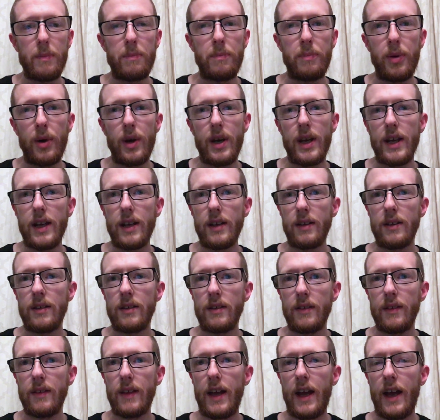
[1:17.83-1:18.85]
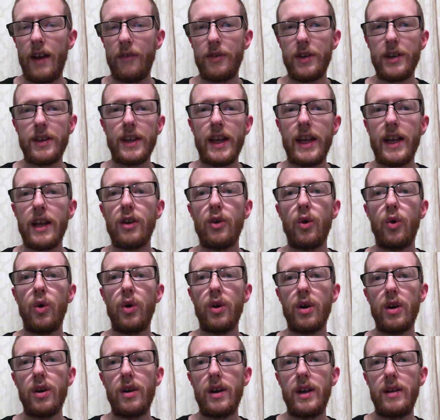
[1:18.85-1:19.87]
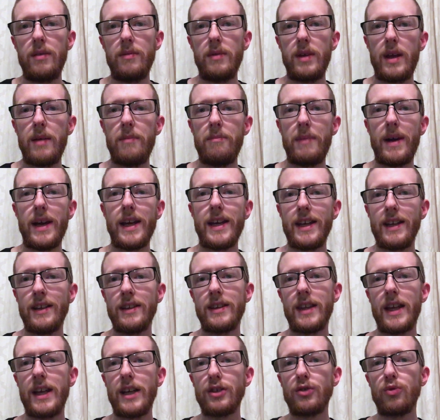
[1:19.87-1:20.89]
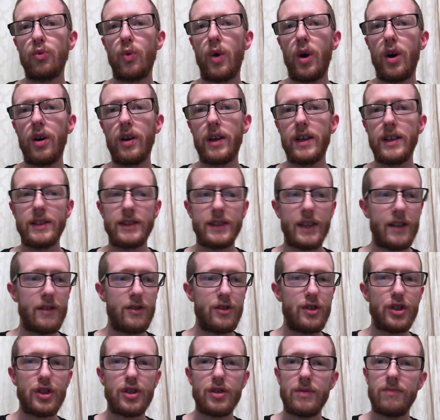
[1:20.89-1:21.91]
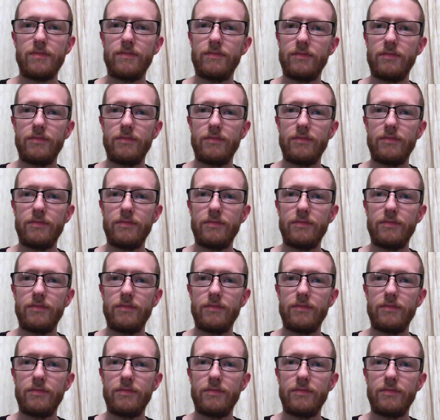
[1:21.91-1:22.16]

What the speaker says: putting everything in order and making things work instead of just